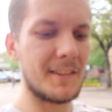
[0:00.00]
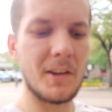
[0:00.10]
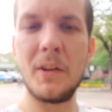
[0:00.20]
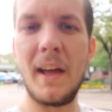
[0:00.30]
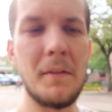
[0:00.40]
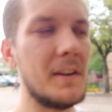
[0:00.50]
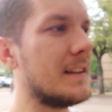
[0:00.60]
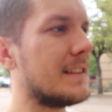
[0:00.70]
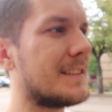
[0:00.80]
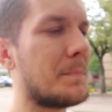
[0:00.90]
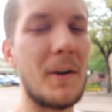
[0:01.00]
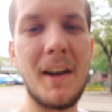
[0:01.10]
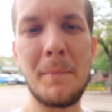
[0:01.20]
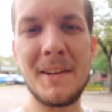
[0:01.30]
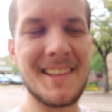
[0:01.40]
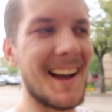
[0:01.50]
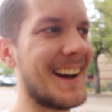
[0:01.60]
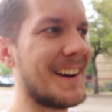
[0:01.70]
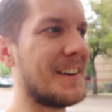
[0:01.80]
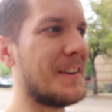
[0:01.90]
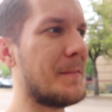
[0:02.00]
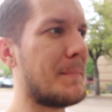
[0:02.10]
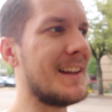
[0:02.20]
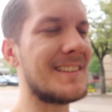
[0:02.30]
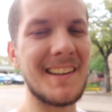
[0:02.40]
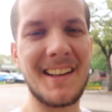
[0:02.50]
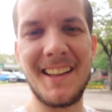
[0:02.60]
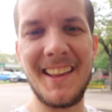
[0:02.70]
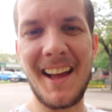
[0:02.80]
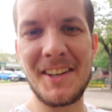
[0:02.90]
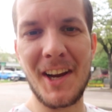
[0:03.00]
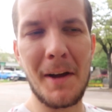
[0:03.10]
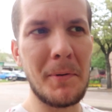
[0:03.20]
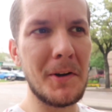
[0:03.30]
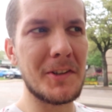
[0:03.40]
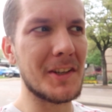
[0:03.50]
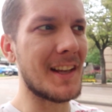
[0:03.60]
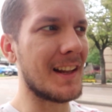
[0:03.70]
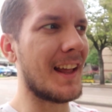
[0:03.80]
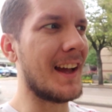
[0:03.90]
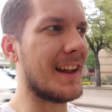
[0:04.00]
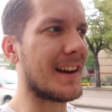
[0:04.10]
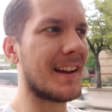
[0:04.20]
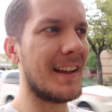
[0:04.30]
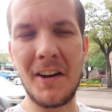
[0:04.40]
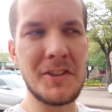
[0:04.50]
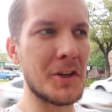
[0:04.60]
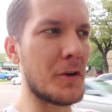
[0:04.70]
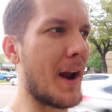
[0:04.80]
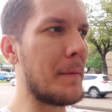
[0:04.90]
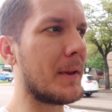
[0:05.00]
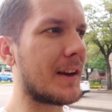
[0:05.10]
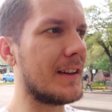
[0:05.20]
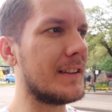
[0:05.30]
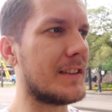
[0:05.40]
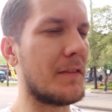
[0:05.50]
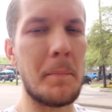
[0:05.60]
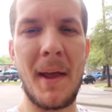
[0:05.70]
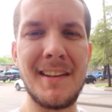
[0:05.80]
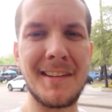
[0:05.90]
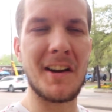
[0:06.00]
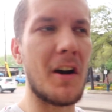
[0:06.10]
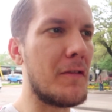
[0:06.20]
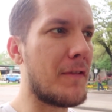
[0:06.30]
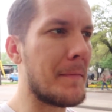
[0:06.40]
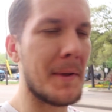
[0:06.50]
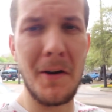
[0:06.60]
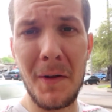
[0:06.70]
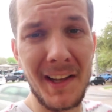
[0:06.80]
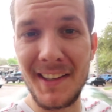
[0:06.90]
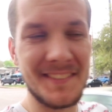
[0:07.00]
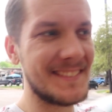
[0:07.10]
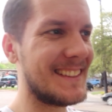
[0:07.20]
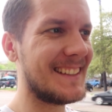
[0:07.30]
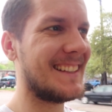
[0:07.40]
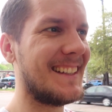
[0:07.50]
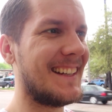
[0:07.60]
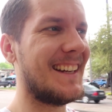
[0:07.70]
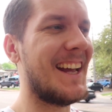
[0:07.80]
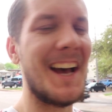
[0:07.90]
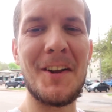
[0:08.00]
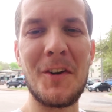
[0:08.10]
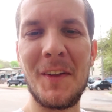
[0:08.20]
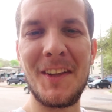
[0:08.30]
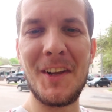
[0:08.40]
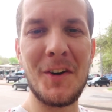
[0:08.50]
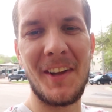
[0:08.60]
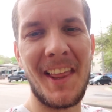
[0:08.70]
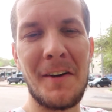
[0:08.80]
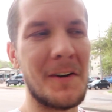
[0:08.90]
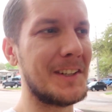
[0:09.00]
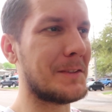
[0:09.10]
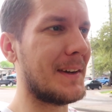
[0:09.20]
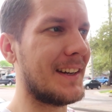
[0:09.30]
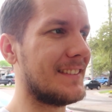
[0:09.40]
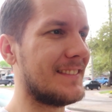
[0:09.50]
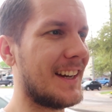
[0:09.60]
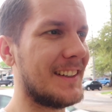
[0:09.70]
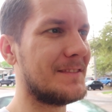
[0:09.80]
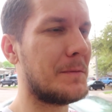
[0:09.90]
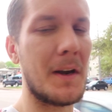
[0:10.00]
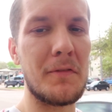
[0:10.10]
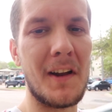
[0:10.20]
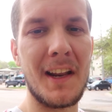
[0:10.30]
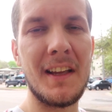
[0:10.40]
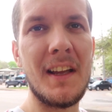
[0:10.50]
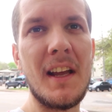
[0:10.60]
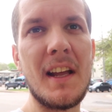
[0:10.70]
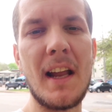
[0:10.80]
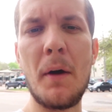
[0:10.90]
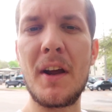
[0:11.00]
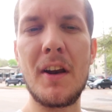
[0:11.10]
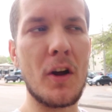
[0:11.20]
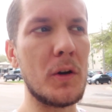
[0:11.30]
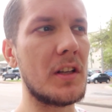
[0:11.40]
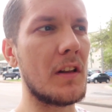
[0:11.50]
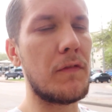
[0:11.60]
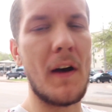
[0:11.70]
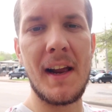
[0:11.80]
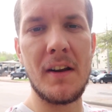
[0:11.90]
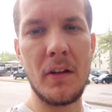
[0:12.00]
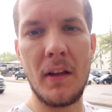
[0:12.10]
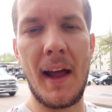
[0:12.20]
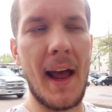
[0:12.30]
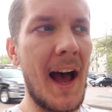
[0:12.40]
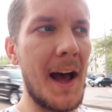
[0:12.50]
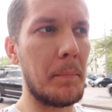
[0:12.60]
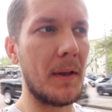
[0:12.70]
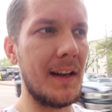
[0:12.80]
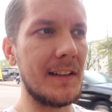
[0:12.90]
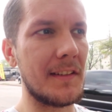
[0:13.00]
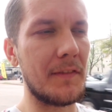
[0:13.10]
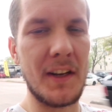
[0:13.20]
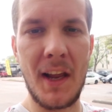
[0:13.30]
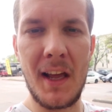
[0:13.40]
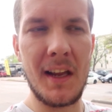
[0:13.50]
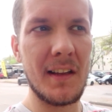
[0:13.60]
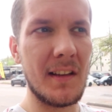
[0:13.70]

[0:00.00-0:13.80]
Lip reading: So that was pretty bizarre. Basically that chapel just had like 100 replicas of a painting called Fabiola. Yeah, I don't know what the deal with that was, but yeah, pretty funny. Now we're gonna go to the final like art place of the day.